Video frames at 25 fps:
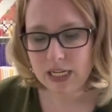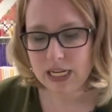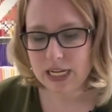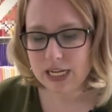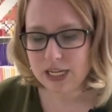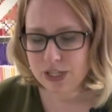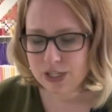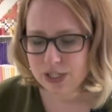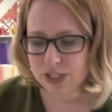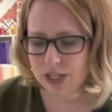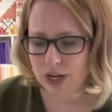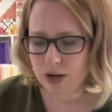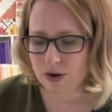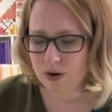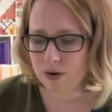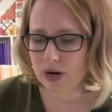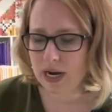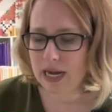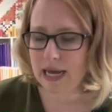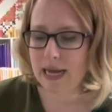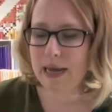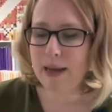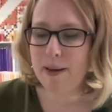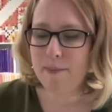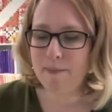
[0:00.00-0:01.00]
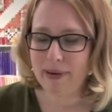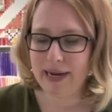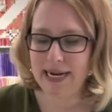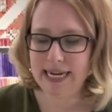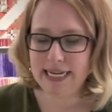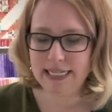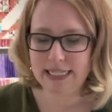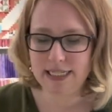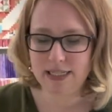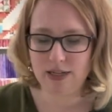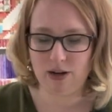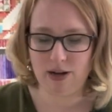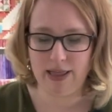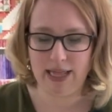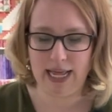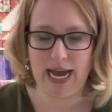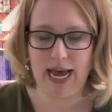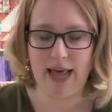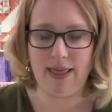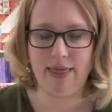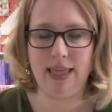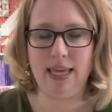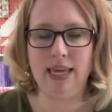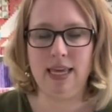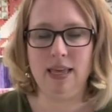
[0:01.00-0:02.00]
So based on
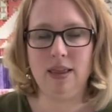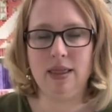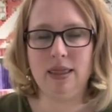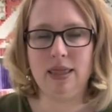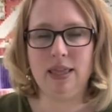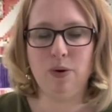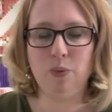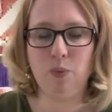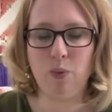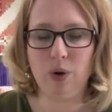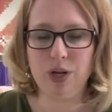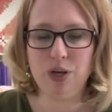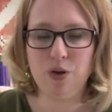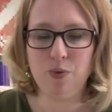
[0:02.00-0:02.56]
that, what